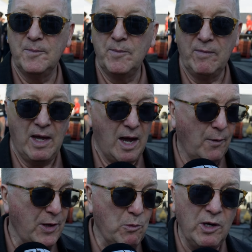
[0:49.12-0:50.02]

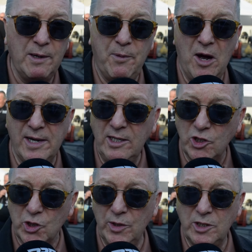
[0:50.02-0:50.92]
I think what they're buying
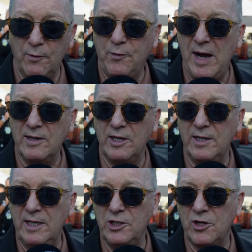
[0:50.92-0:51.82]
into is the fact
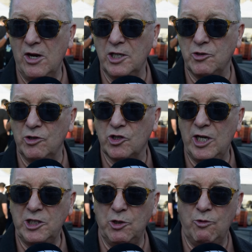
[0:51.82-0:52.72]
that these guys are on
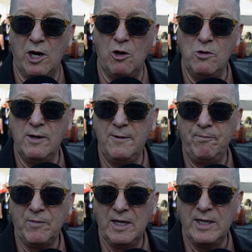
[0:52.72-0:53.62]
such a roll.
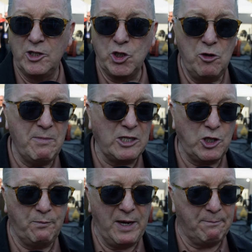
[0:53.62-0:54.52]
They're two
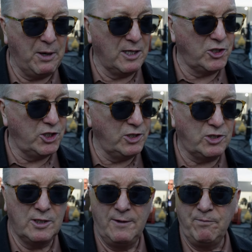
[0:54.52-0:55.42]
massive big
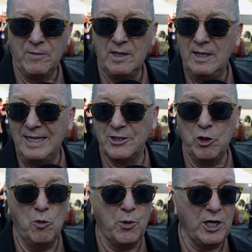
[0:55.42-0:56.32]
punchers. It's
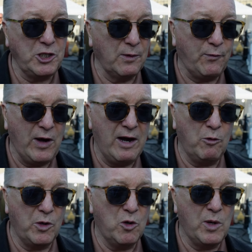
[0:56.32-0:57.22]
an all-British
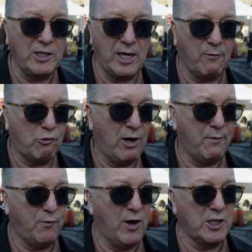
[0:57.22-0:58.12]
affair, and we always have
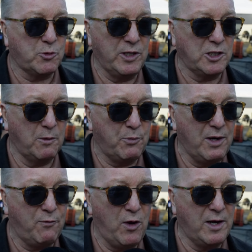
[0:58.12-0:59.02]
great fights when it's a
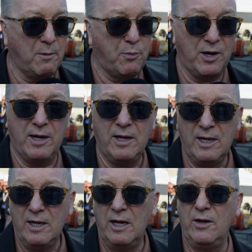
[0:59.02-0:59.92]
Brit fighting a Brit
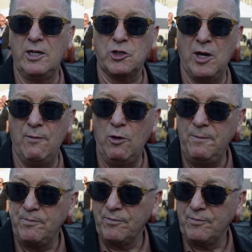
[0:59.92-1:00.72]
at this level.